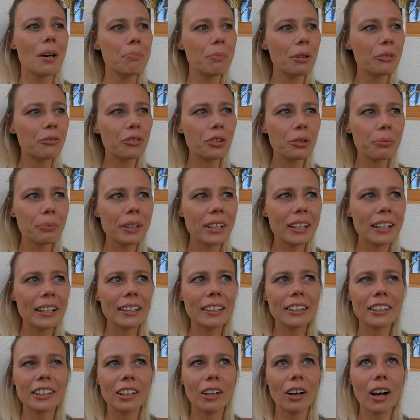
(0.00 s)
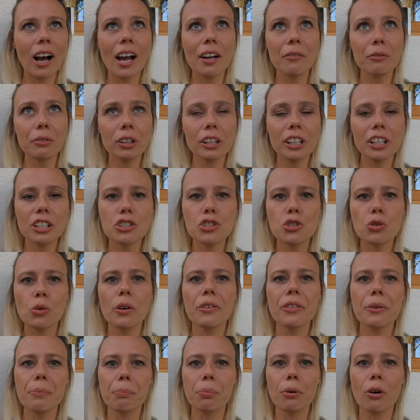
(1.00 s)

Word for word: But for me, you know, I really enjoy the